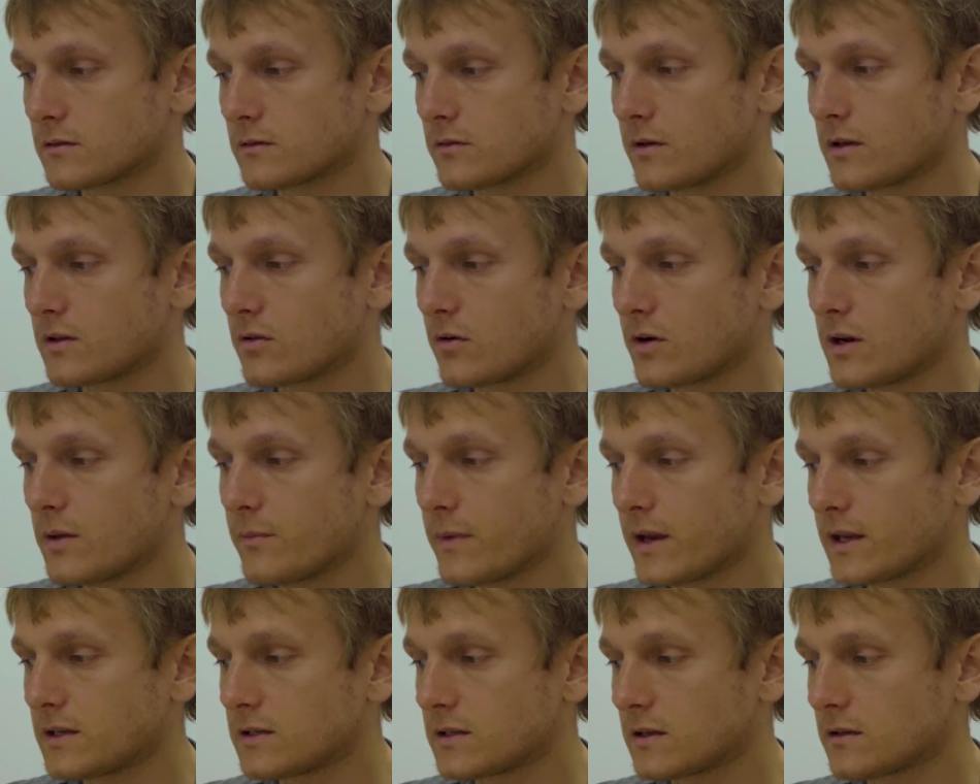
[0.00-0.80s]
So it only
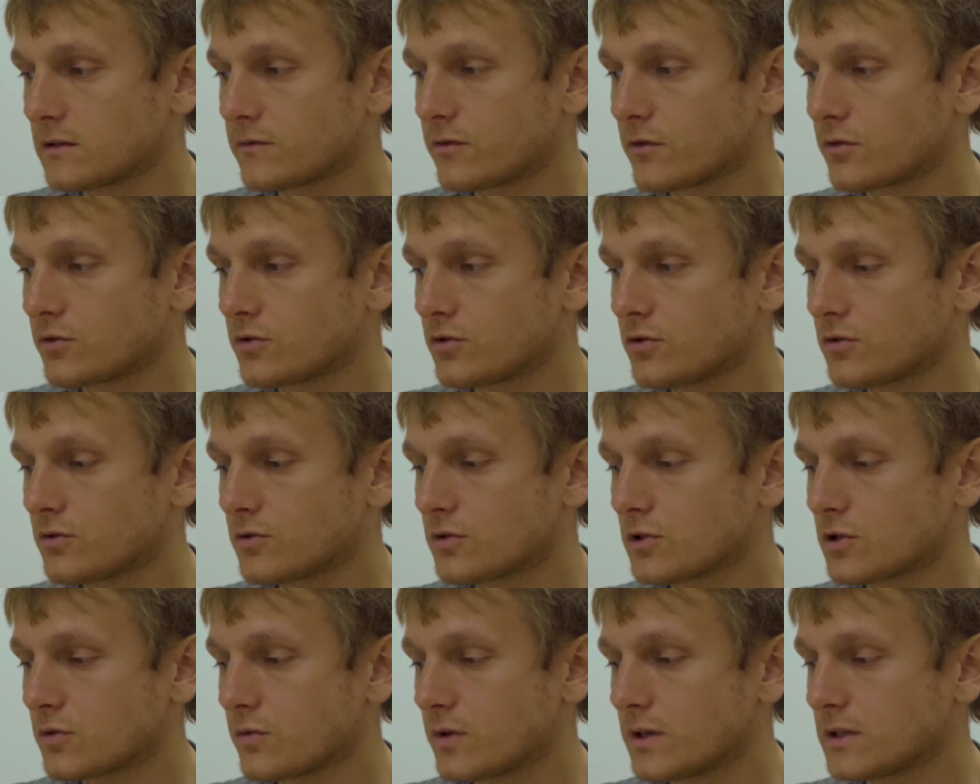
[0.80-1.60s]
makes sense for 2,
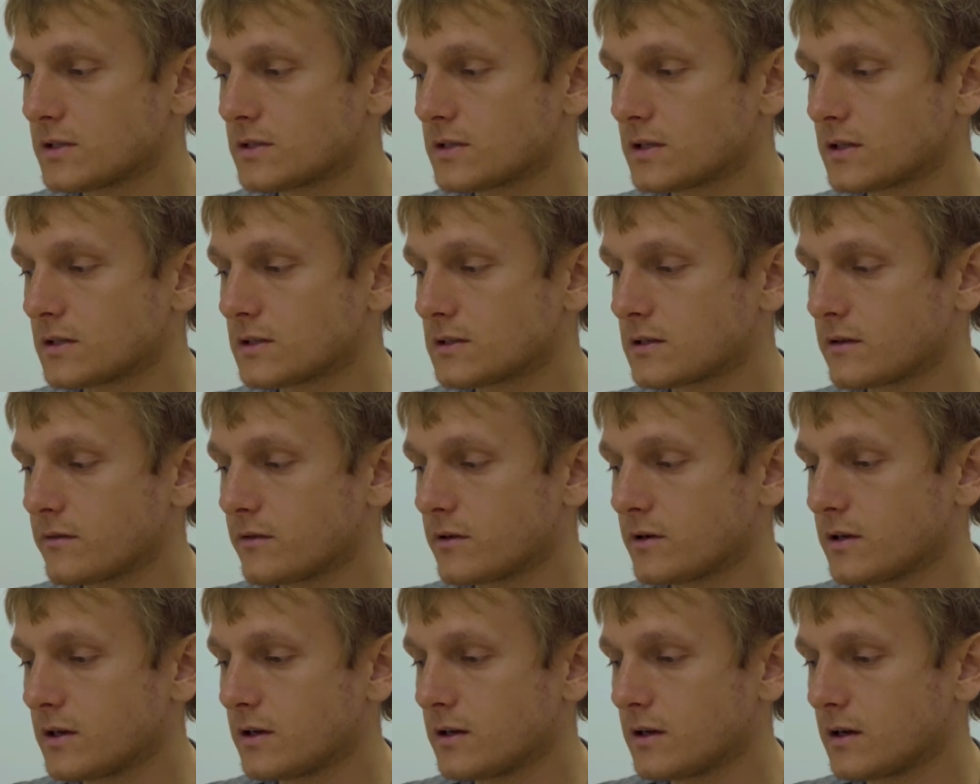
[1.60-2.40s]
3, 6, 7,
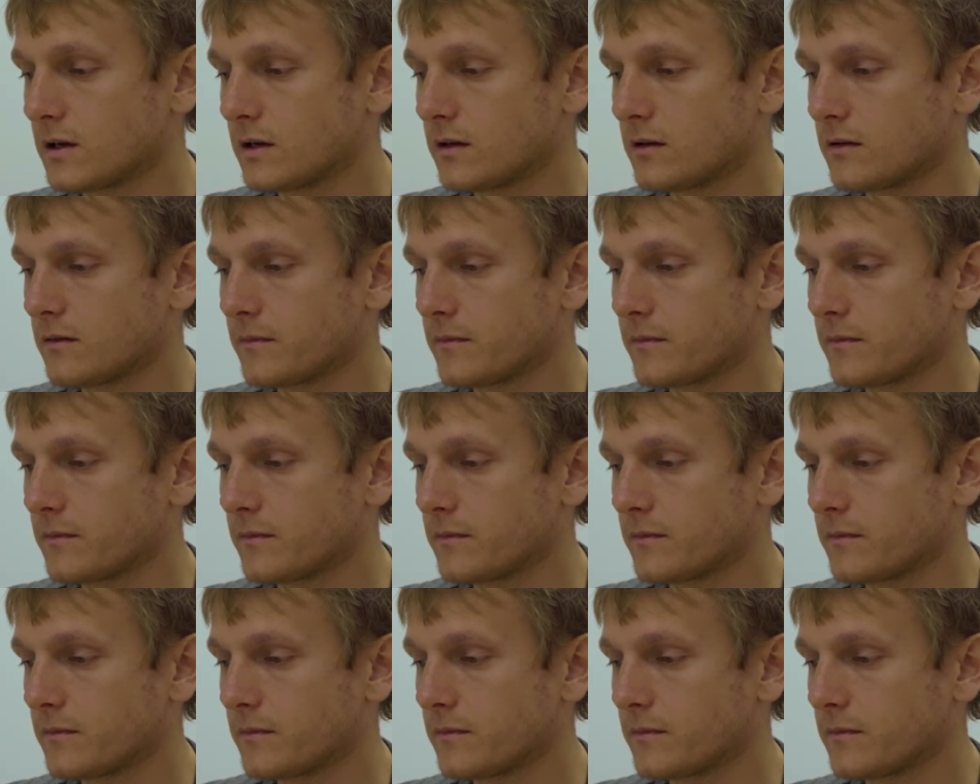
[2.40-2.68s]
and 9.